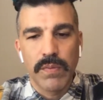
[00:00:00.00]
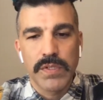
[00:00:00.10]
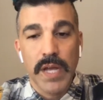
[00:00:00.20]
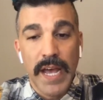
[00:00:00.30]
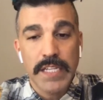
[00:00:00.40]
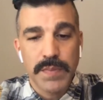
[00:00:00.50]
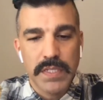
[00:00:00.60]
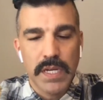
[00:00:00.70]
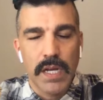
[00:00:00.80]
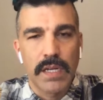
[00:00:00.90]
has been
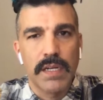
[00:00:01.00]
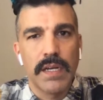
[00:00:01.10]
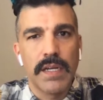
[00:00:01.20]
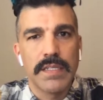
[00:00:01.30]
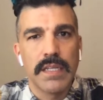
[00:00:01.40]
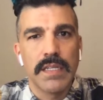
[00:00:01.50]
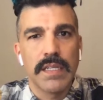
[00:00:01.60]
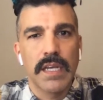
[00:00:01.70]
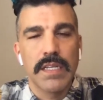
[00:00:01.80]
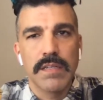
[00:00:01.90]
done in the
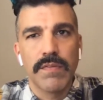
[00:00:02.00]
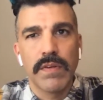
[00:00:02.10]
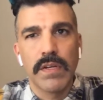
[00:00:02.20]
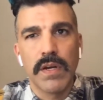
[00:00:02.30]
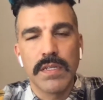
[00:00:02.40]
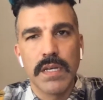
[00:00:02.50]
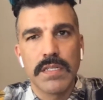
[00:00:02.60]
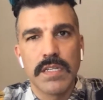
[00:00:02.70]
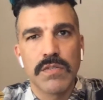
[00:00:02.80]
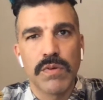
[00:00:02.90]
case of as
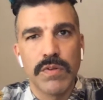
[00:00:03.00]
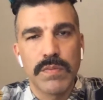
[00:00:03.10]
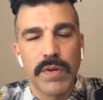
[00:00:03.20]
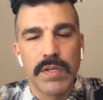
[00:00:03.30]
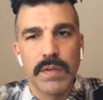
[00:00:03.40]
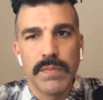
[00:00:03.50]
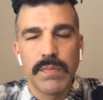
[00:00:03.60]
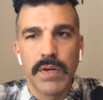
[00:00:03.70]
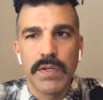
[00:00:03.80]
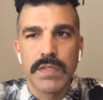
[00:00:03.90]
ISRO's
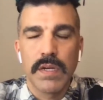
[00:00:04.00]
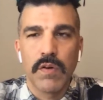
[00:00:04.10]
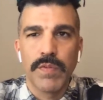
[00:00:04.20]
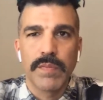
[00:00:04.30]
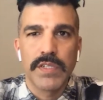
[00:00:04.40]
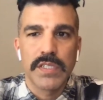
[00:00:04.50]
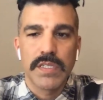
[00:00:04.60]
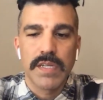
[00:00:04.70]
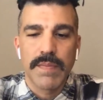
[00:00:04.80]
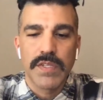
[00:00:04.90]
Mars orbiting mission has
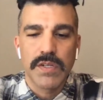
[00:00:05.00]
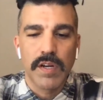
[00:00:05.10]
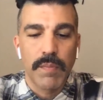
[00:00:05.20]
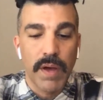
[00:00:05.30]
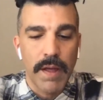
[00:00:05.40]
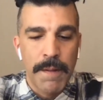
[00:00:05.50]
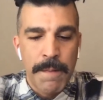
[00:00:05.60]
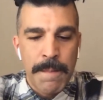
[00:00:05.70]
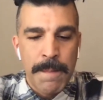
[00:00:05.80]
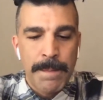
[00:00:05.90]
demonstrated. But
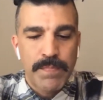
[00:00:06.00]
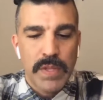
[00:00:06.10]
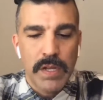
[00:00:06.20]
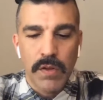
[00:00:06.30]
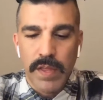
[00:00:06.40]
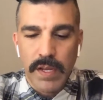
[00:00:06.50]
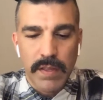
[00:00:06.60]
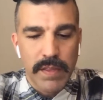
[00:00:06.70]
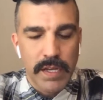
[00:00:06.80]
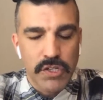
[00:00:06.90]

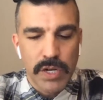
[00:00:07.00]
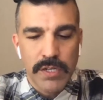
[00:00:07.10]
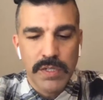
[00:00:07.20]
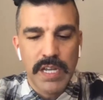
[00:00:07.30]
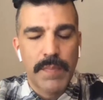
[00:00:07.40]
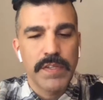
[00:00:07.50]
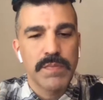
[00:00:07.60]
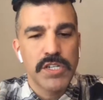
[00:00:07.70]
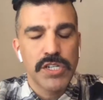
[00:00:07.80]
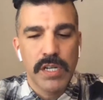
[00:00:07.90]
they tried to adapt this
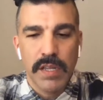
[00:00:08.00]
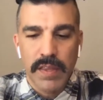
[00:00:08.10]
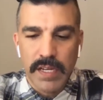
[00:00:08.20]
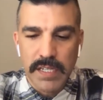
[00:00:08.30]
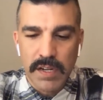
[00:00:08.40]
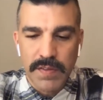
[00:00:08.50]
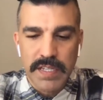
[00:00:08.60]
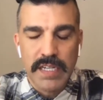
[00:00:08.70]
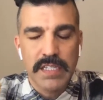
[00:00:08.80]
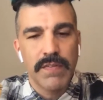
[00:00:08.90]
mission. They did all these
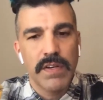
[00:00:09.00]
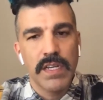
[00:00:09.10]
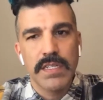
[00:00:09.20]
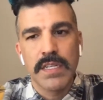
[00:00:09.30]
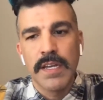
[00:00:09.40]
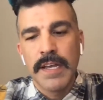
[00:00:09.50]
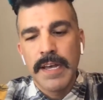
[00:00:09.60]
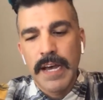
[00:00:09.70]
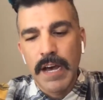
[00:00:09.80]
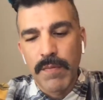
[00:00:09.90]
activities.
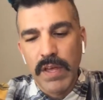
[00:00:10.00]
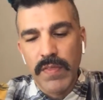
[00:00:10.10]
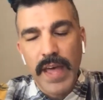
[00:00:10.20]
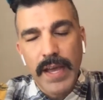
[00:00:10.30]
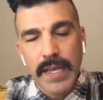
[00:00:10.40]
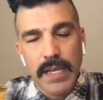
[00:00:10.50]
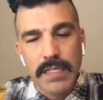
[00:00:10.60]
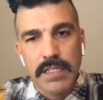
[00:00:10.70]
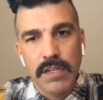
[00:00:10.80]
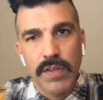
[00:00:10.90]
In that case,
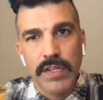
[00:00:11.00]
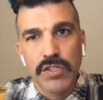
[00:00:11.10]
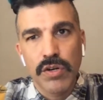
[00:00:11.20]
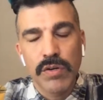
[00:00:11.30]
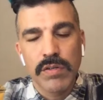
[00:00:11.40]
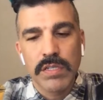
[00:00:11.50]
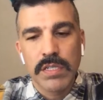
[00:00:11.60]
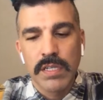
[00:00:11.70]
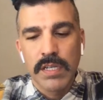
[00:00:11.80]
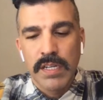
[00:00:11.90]
they turned
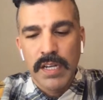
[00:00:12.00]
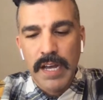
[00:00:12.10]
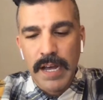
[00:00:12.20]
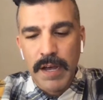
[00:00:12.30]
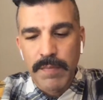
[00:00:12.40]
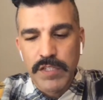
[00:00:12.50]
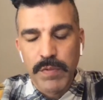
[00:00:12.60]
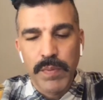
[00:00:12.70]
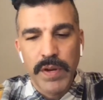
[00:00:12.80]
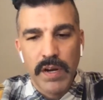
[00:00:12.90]
to
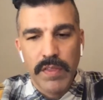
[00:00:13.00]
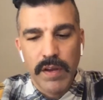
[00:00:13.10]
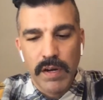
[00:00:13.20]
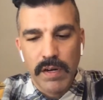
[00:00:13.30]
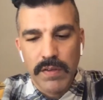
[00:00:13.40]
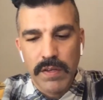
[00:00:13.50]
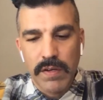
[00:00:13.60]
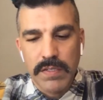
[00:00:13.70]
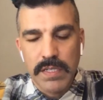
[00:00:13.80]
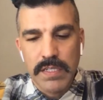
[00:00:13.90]
prepare their
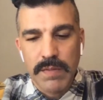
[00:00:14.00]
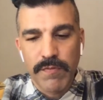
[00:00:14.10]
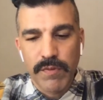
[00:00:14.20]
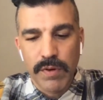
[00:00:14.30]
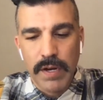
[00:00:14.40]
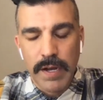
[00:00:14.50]
system for